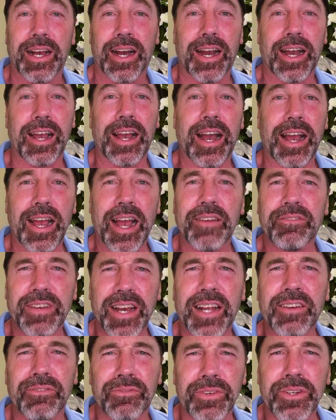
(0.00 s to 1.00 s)
I've
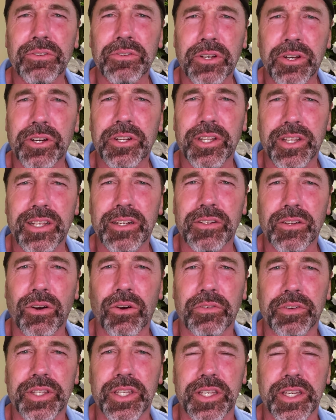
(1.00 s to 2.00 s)
gotten real good at it
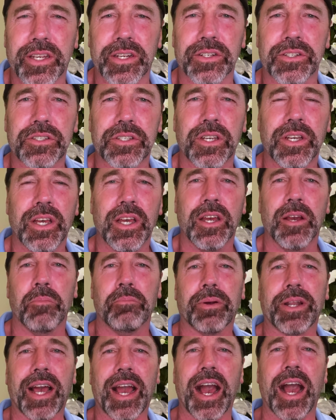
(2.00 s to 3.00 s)
over the years.
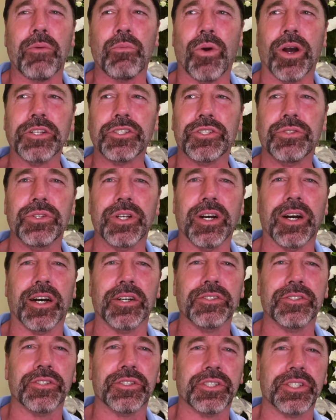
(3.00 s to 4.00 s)
But I want you to
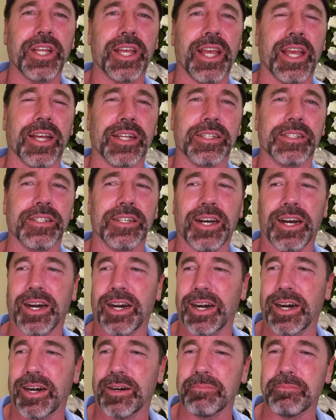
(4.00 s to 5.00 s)
understand,
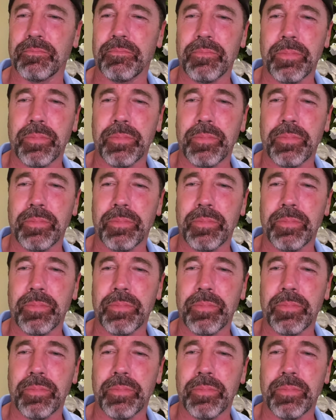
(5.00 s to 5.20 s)
why